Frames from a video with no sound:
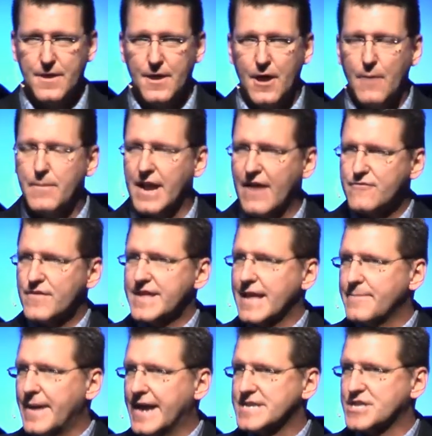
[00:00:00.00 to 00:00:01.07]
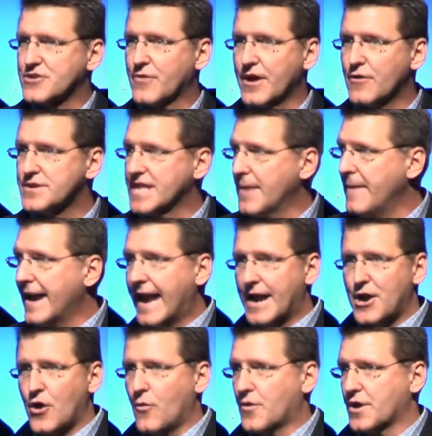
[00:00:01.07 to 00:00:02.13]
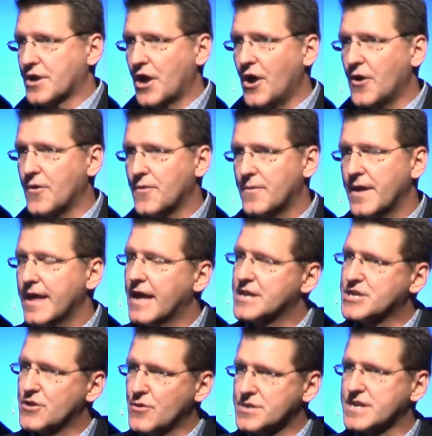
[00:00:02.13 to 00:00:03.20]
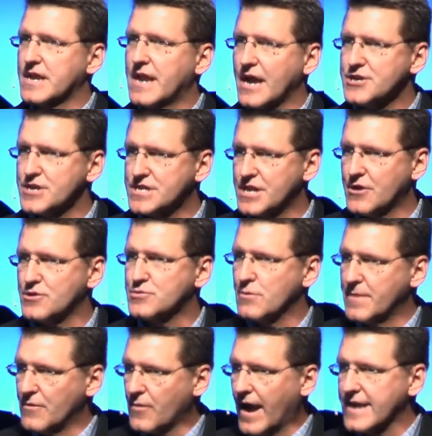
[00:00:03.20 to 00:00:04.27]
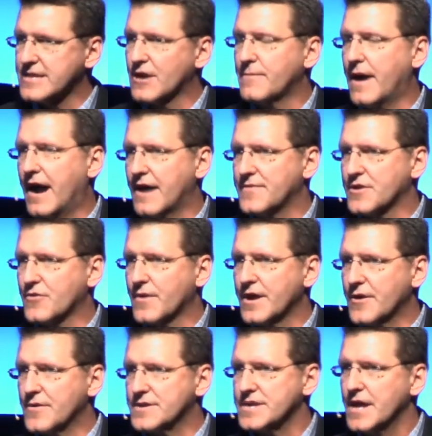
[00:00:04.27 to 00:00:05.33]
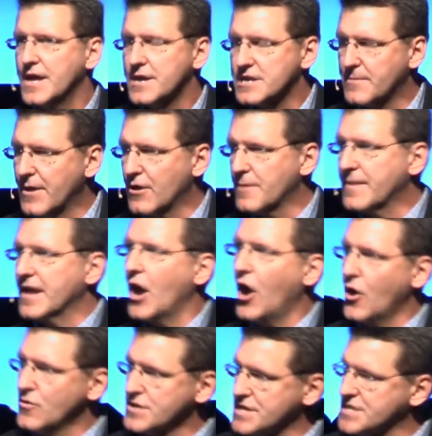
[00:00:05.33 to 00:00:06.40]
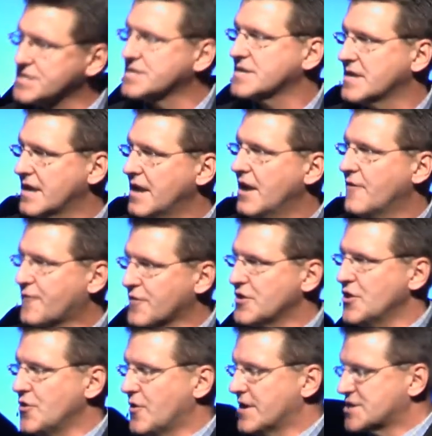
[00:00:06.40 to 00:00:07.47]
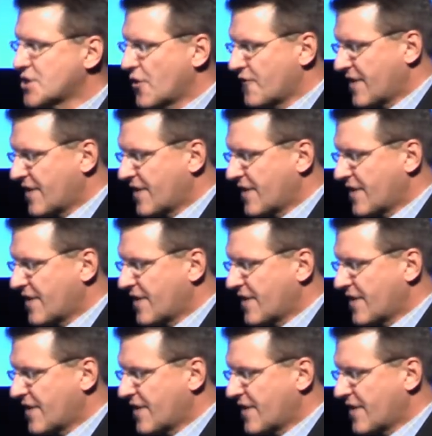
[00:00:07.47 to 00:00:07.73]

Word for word: But after they get past the greeters, they may not know where to go. And so those connection centers will be right there behind the greeters to be able to be hosts for you. And so if